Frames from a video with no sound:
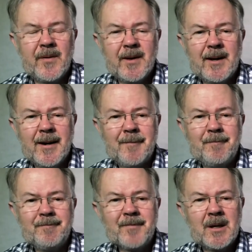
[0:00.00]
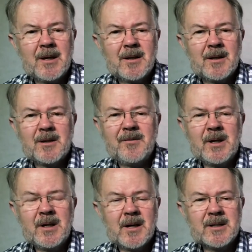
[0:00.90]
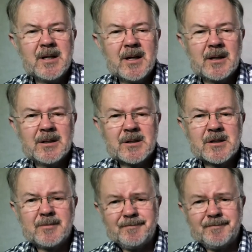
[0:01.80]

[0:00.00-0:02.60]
the V90 cards.